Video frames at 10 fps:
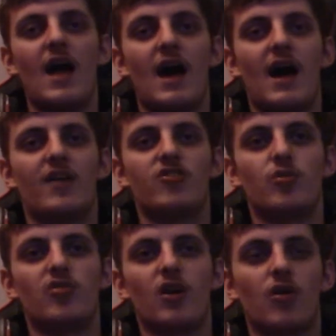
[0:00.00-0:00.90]
and she
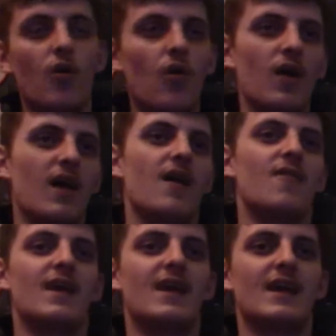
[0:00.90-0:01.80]
was at a court
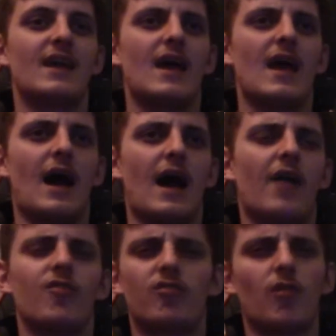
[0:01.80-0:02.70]
hearing,
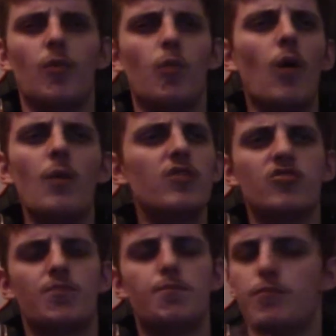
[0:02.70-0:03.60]
and some woman
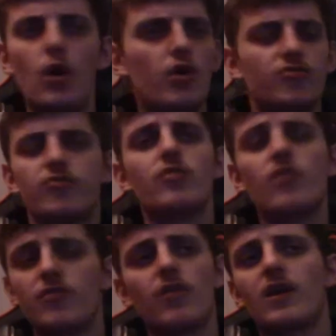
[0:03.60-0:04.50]
just burst through
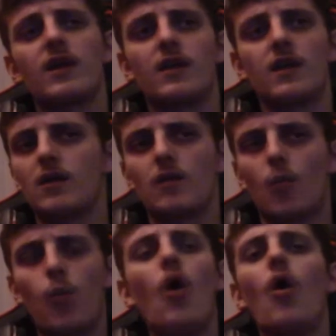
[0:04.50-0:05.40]
the fucking
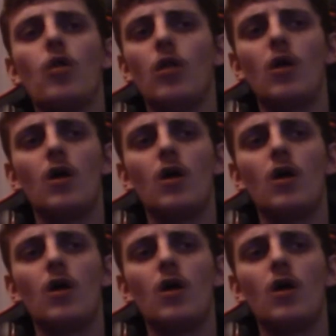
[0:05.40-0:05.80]
wall.